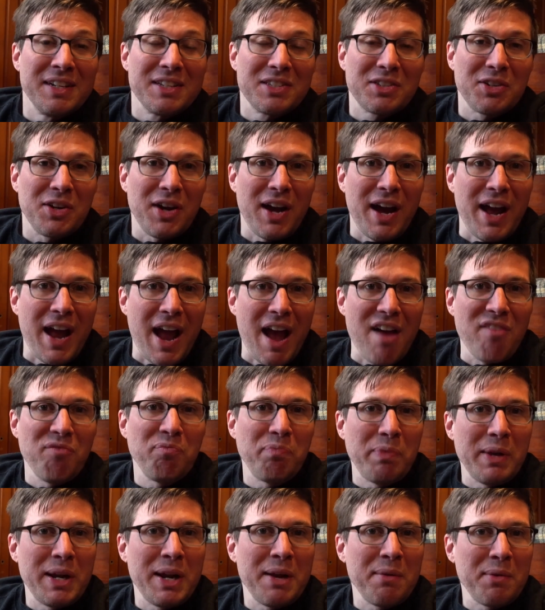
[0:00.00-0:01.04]
So I
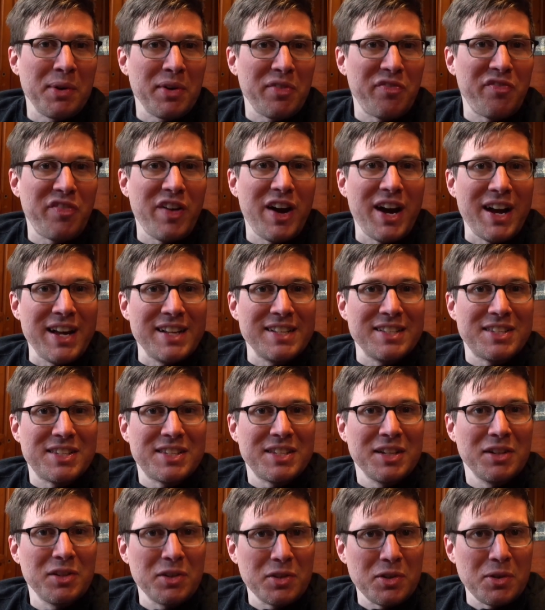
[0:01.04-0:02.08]
haven't been able to find
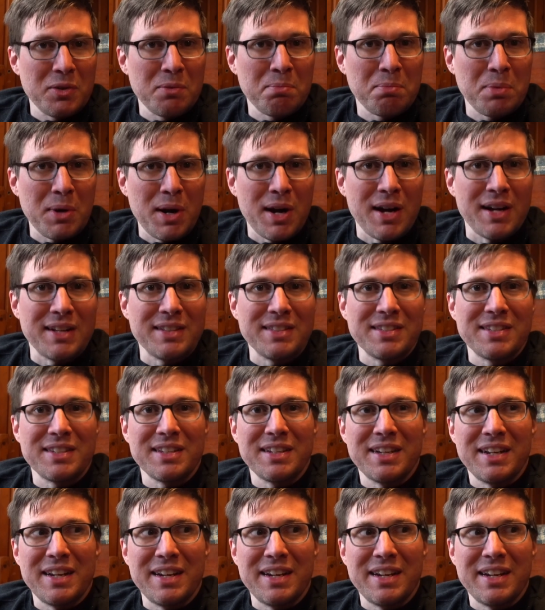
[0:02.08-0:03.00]
silicon bronze